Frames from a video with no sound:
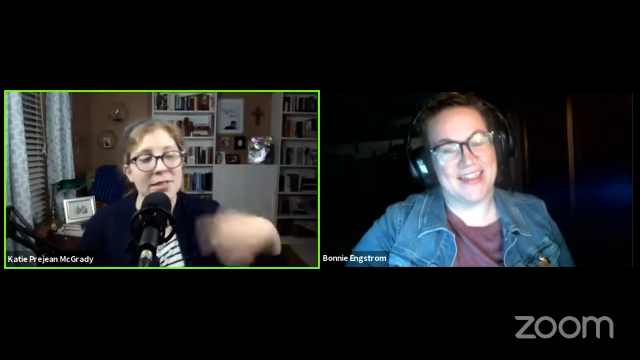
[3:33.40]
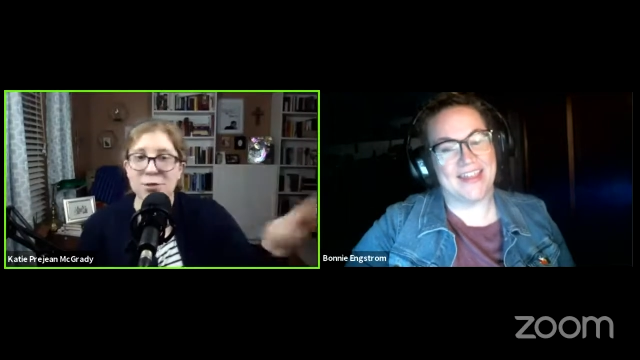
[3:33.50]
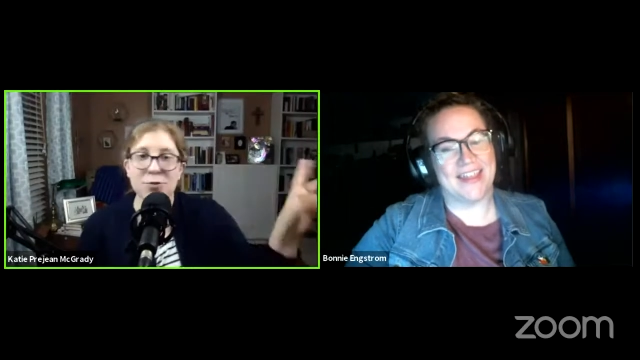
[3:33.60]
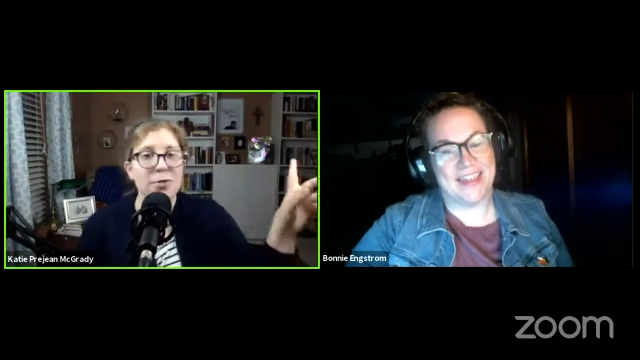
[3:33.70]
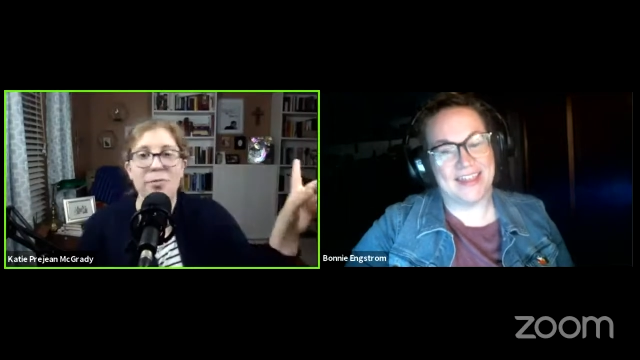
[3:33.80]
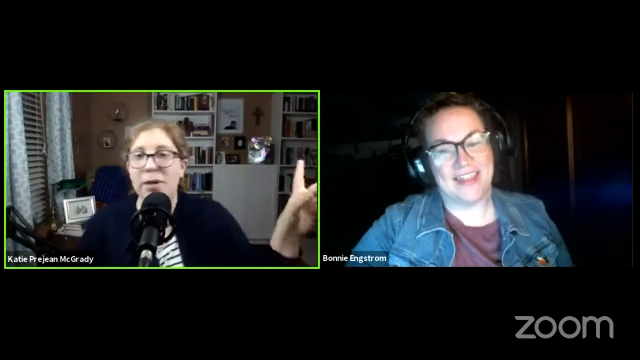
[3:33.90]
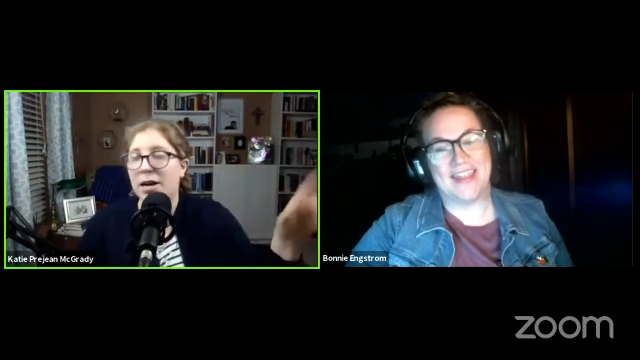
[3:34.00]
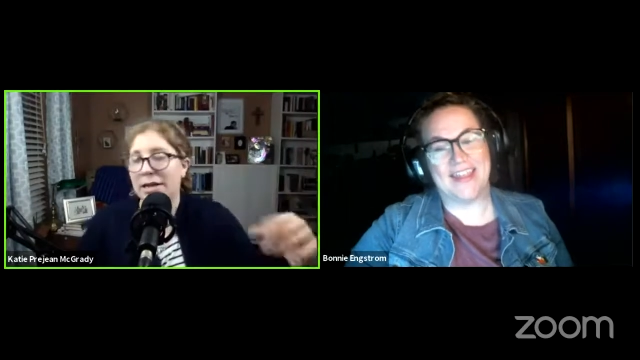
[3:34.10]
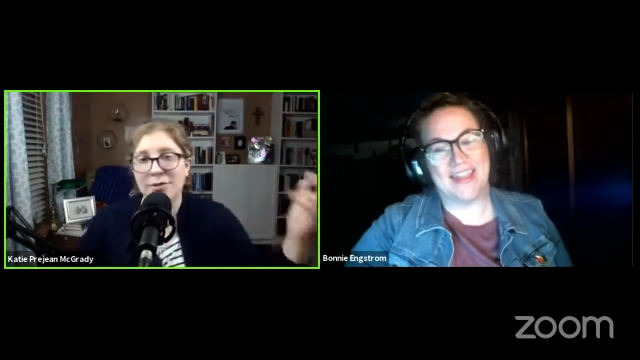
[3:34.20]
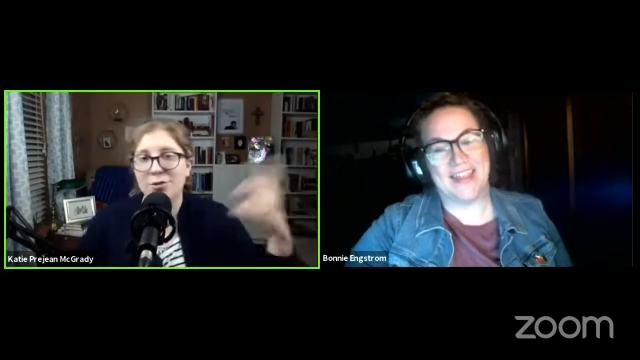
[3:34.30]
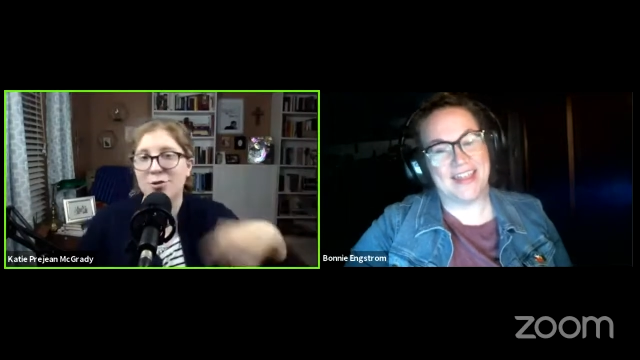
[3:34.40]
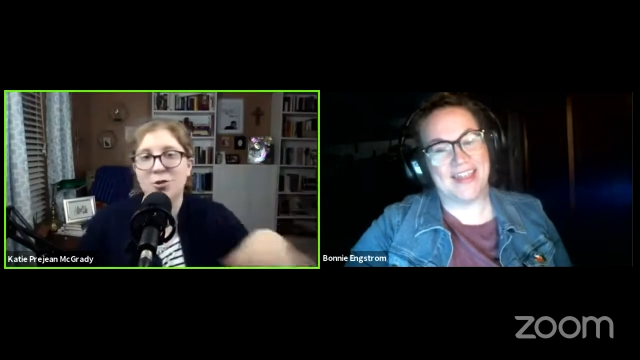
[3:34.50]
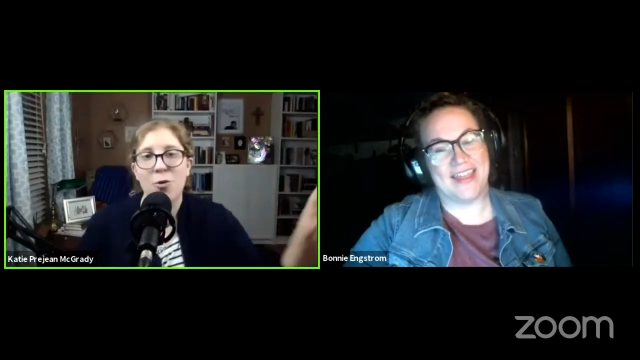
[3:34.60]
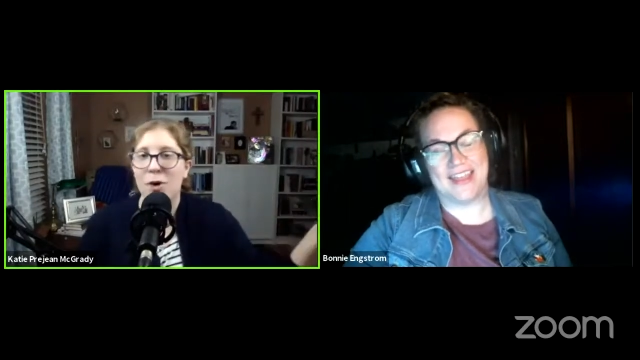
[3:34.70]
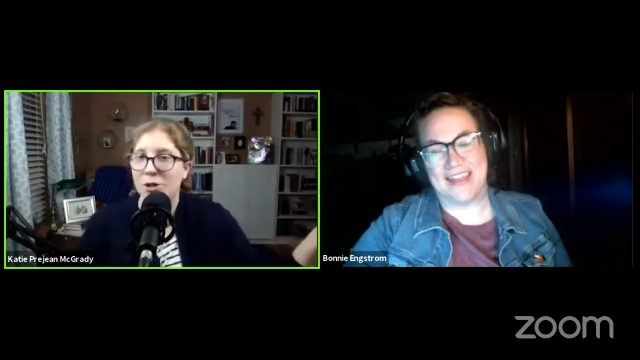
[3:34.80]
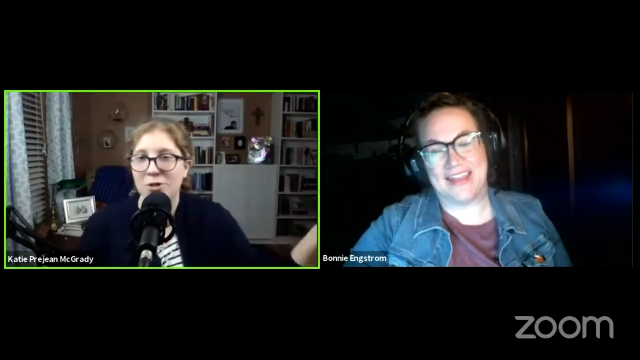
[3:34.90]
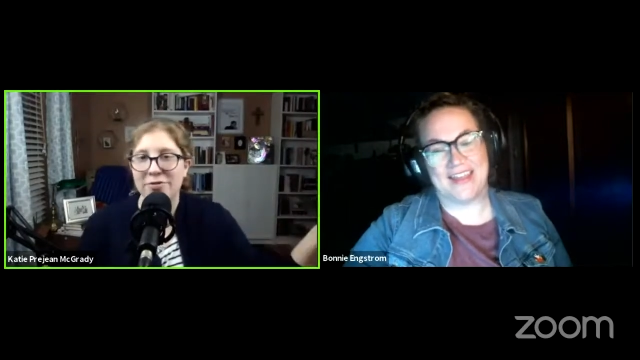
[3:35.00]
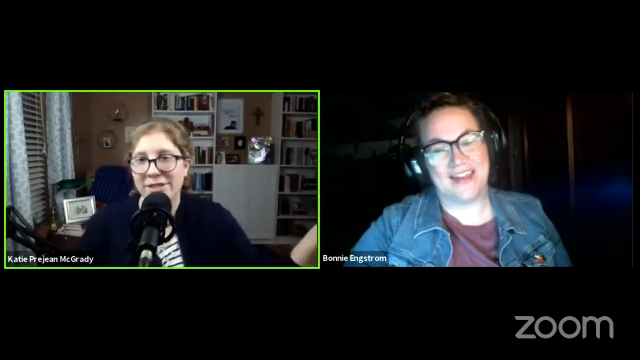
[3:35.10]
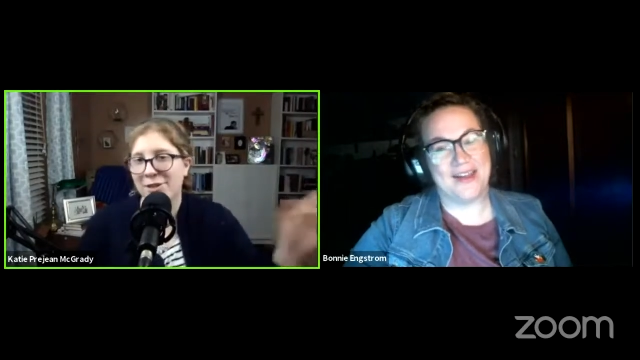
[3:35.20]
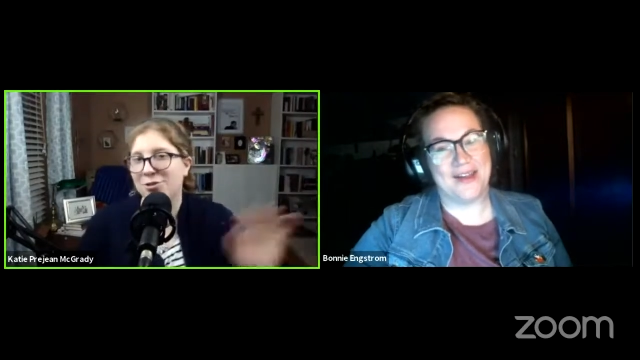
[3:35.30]
Speaker 1: "This is from Bonnie. Go watch her
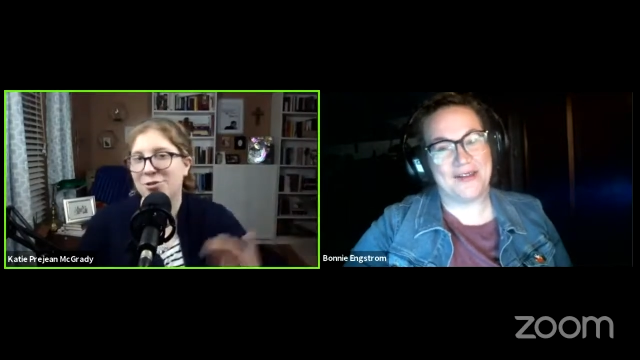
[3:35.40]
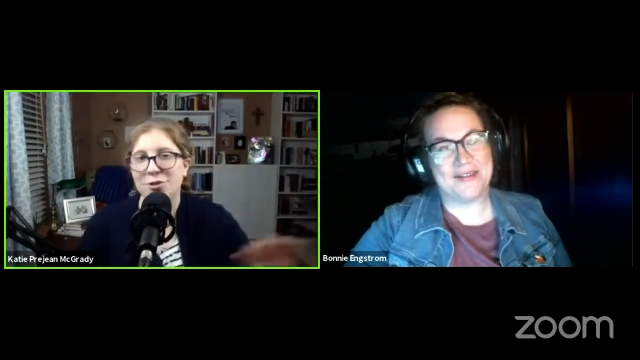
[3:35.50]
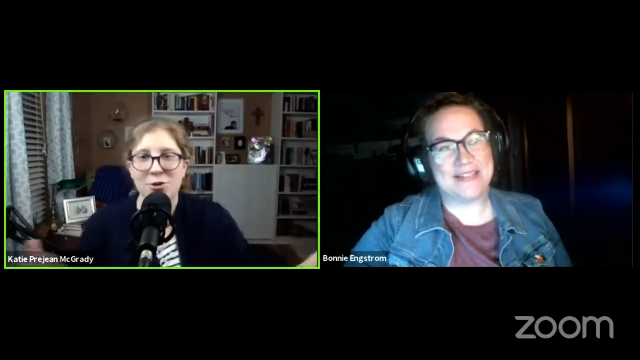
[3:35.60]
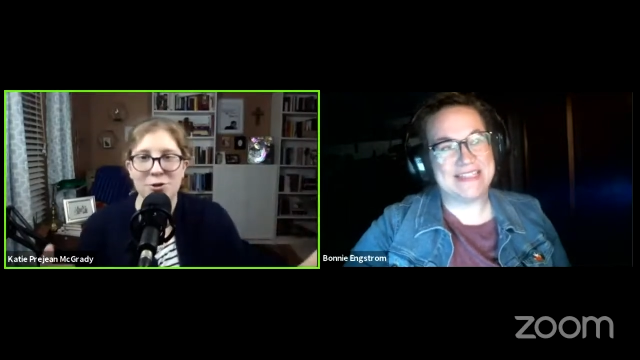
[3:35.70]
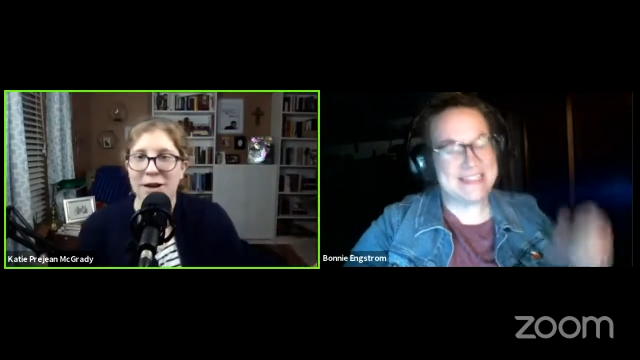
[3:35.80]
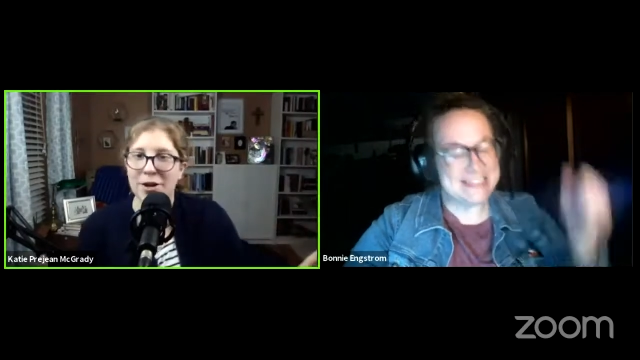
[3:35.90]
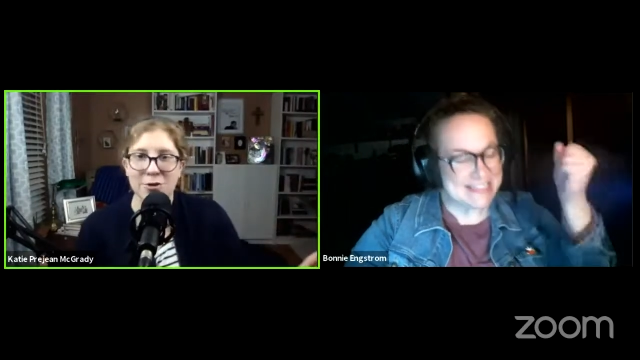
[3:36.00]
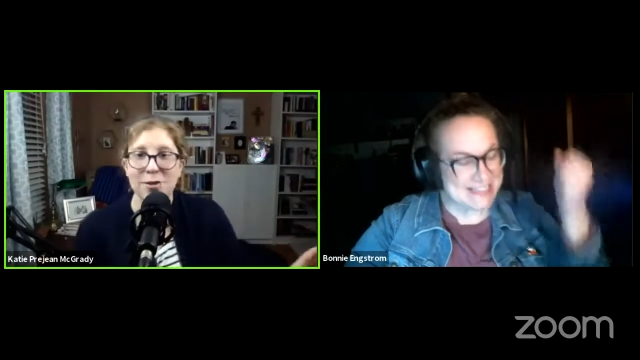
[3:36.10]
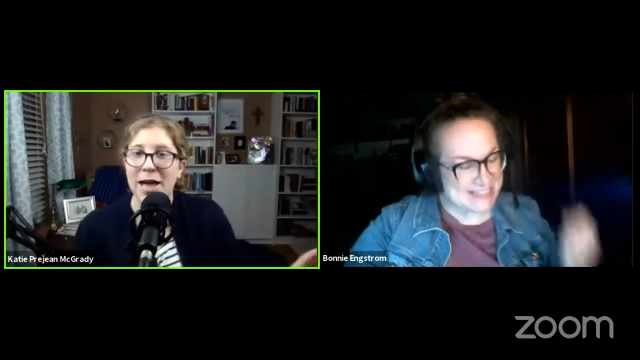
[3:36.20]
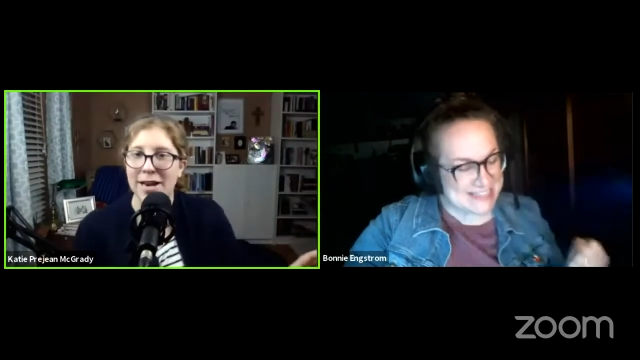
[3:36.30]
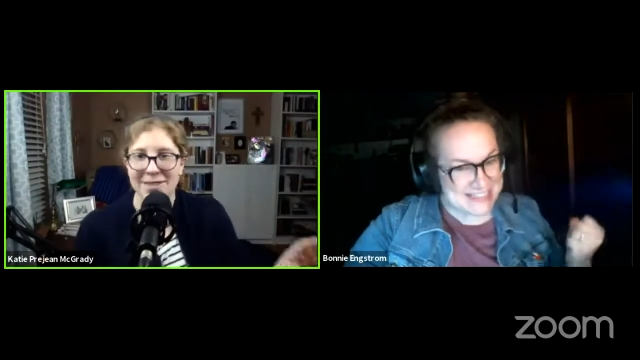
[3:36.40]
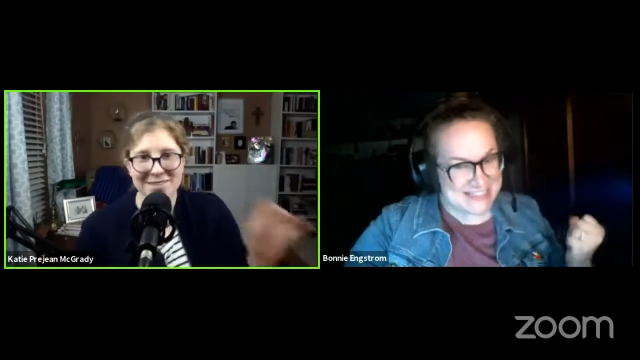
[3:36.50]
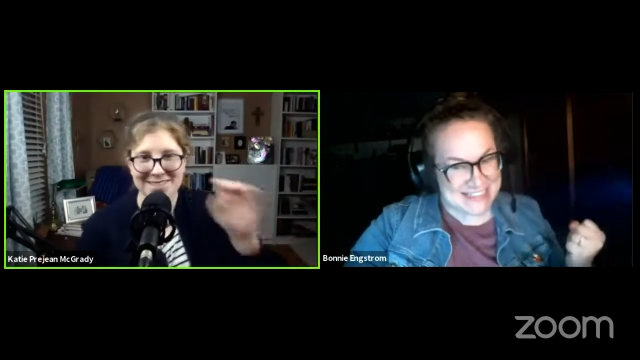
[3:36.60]
videos, and you'll learn how to do lattice."